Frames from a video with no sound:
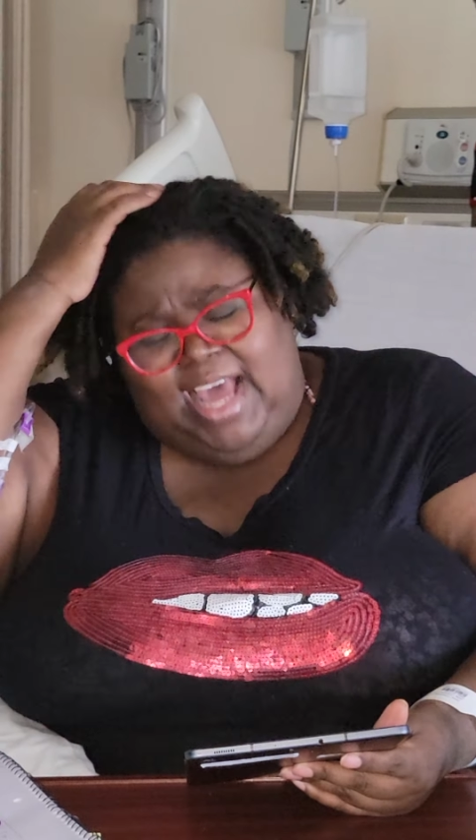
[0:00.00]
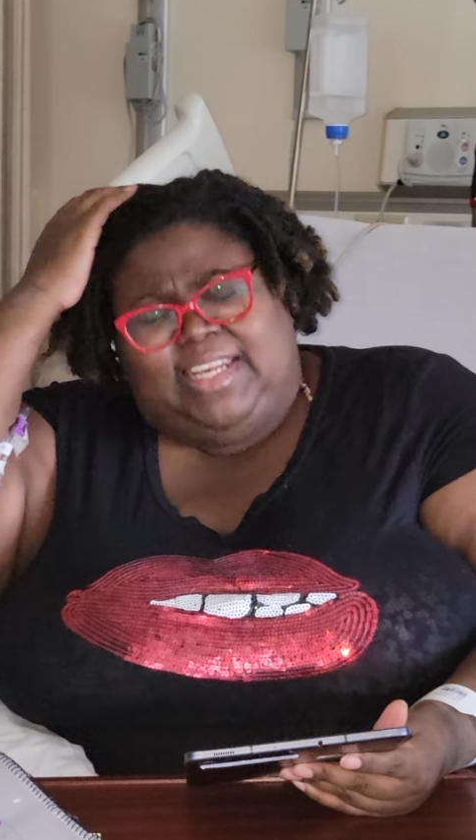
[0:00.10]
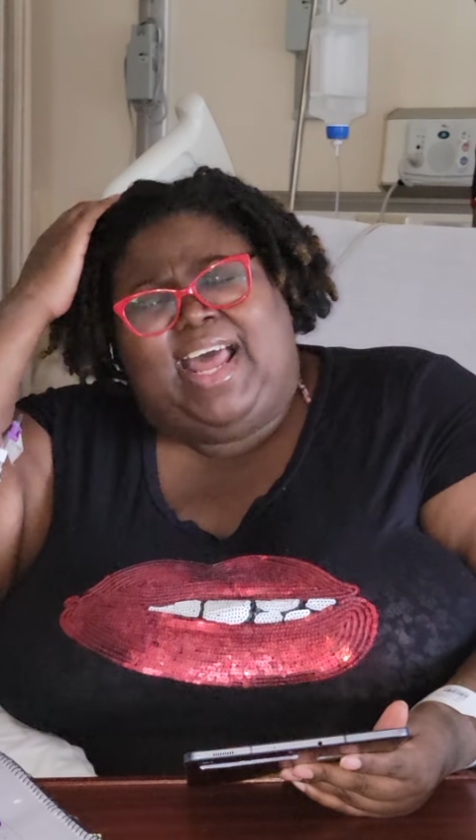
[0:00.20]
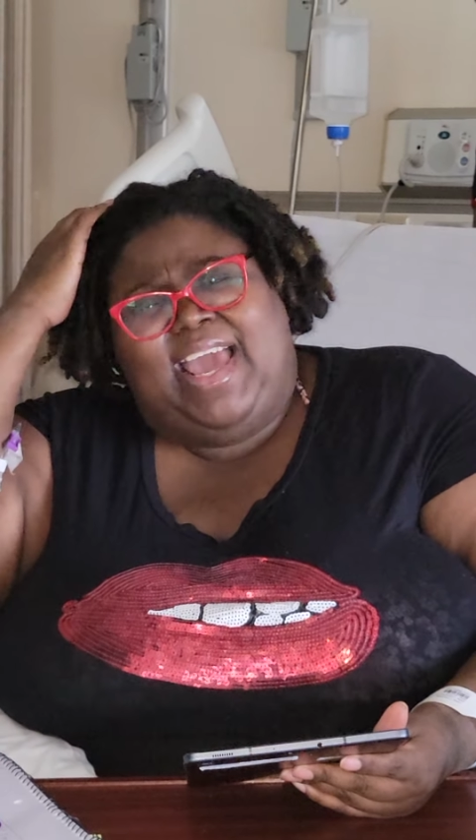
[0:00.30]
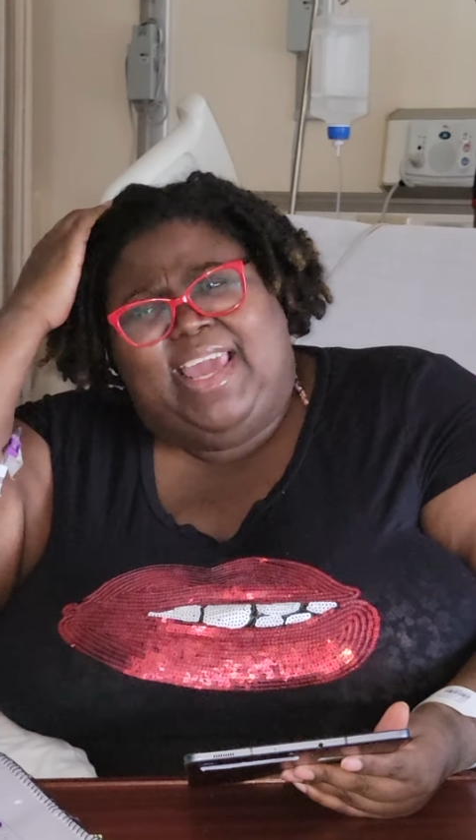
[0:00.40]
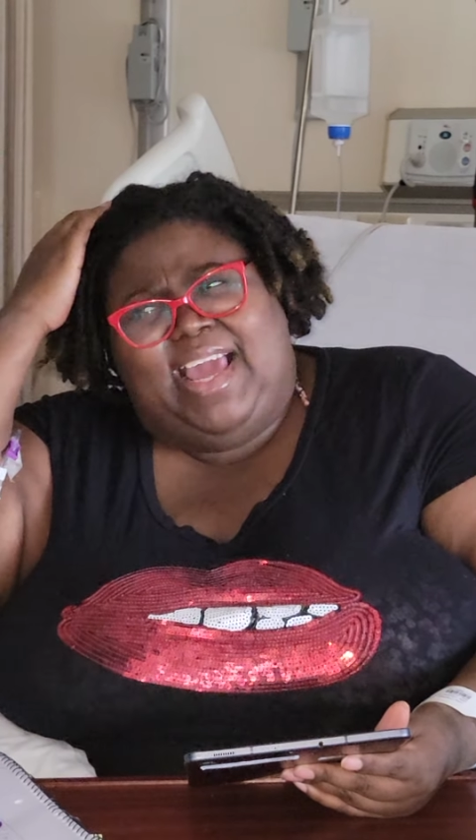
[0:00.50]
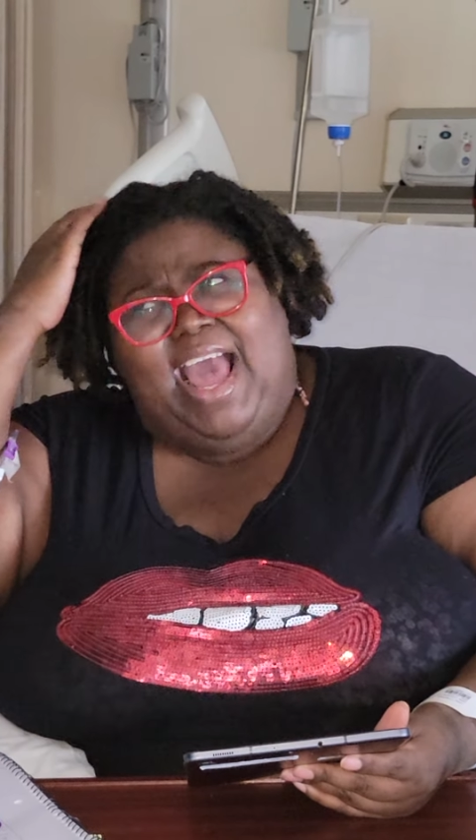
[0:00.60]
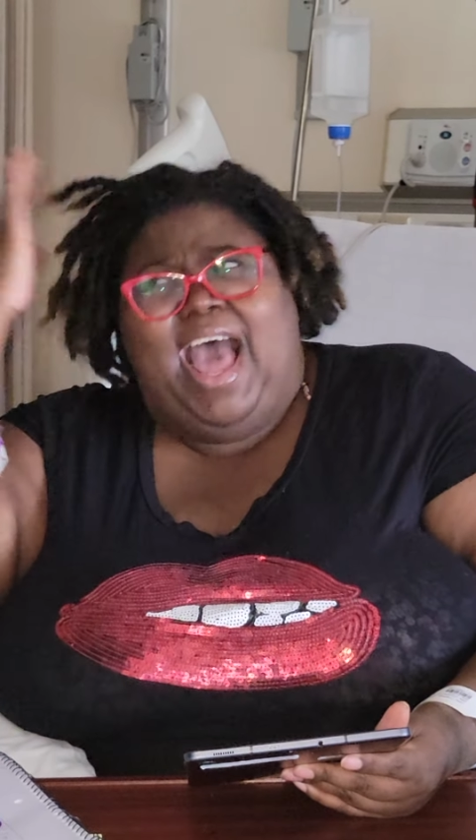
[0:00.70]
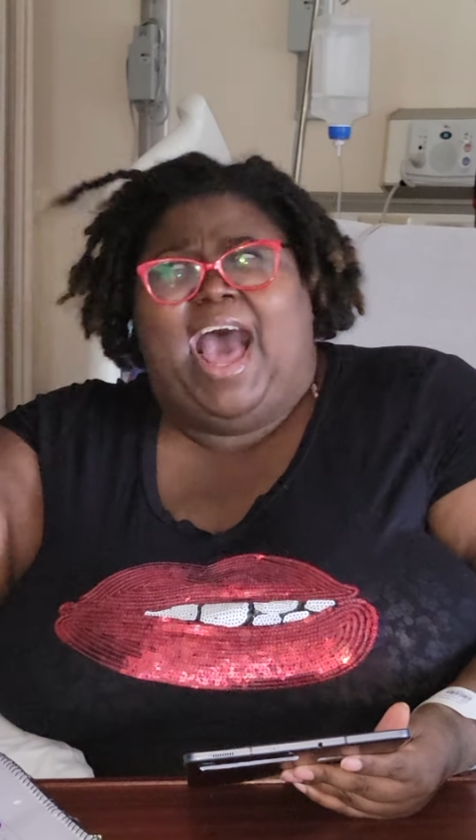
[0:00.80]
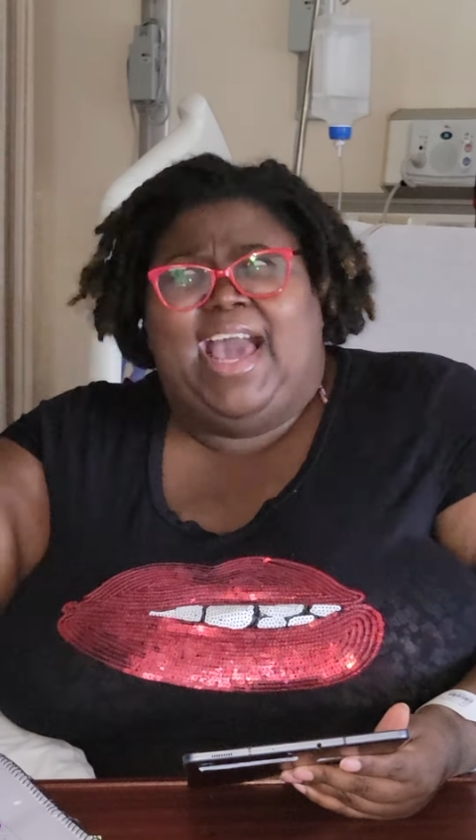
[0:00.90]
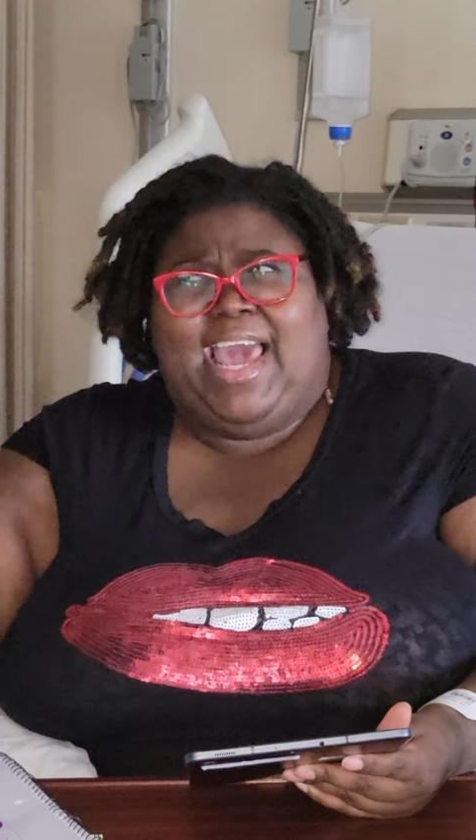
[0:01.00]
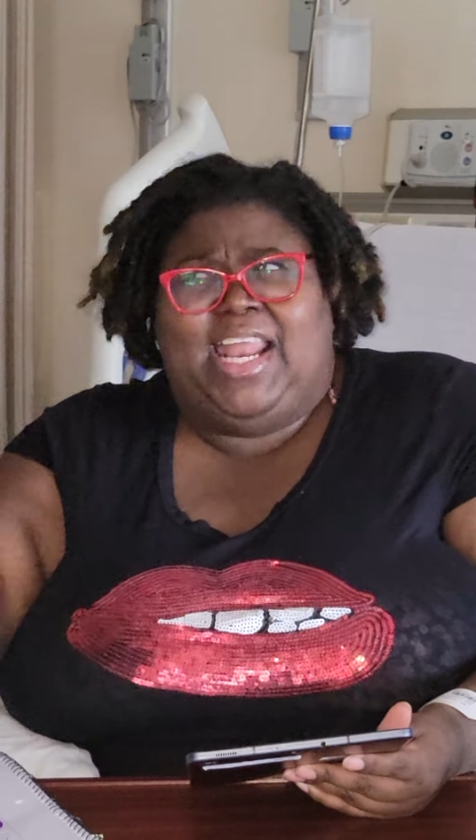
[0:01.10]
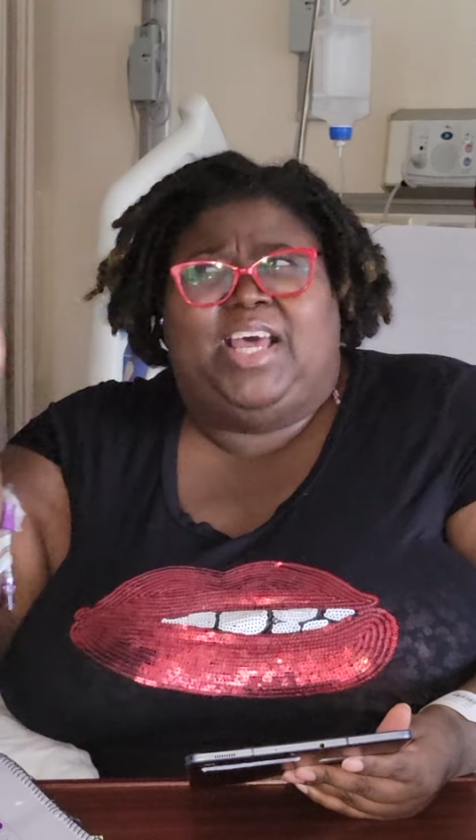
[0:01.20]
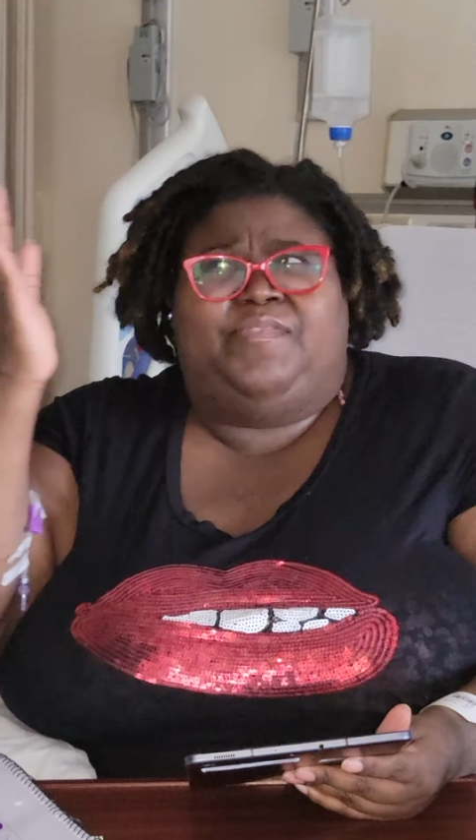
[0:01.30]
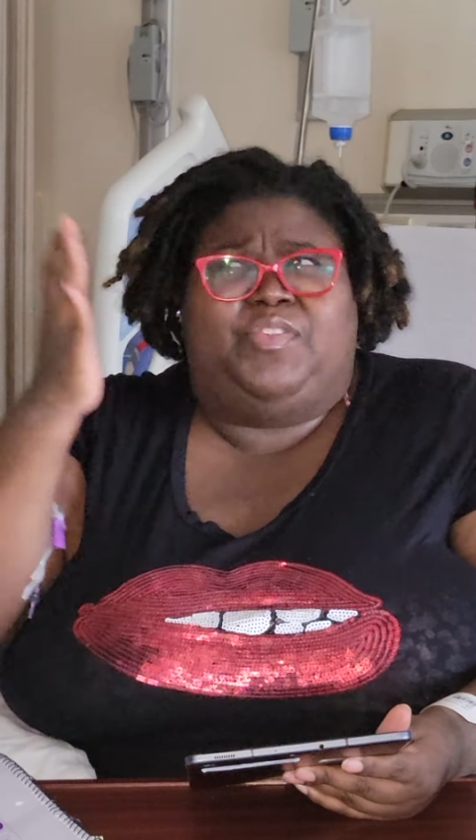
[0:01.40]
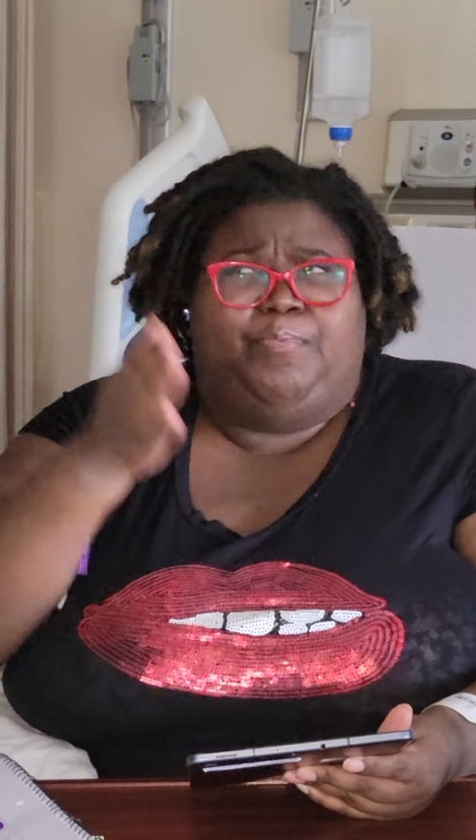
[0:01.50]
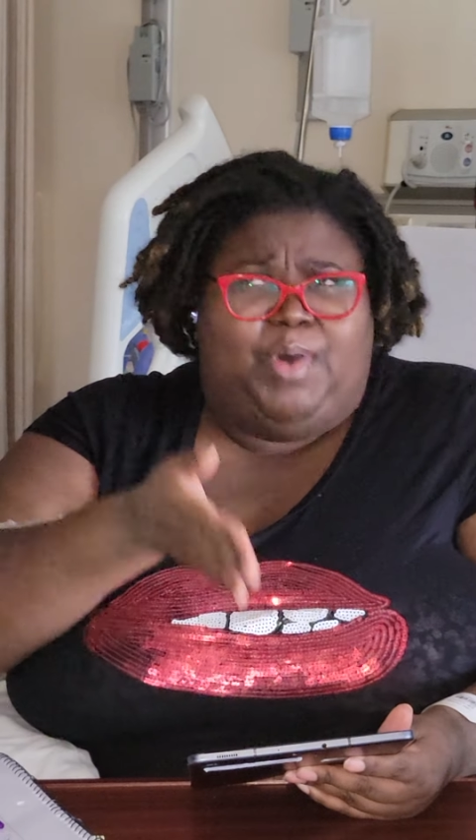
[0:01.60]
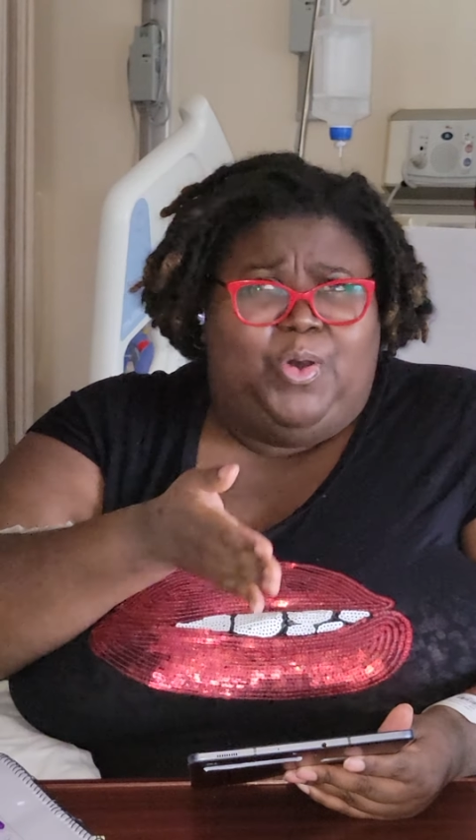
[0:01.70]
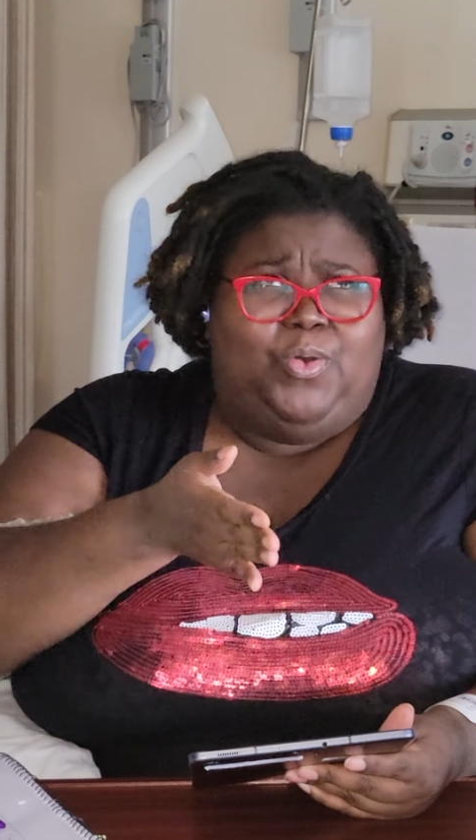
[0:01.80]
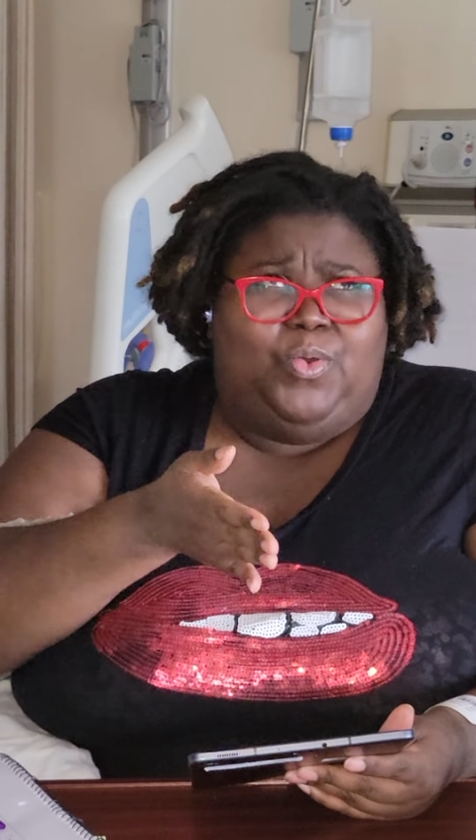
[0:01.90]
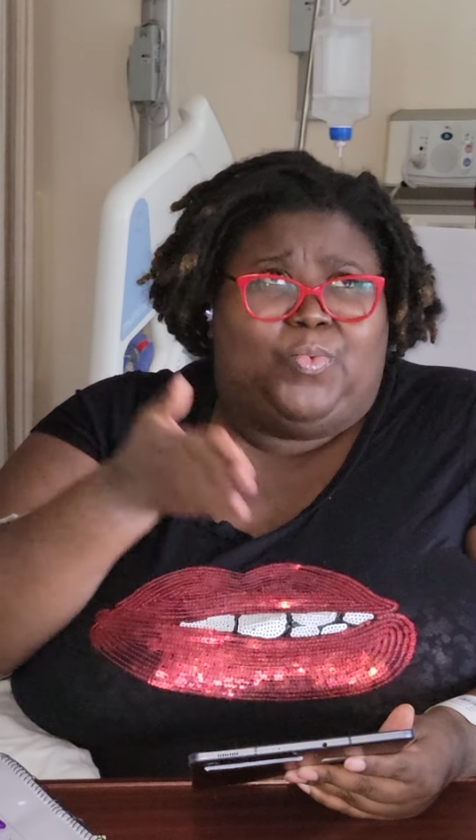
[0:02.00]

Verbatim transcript: Like, I got out the boat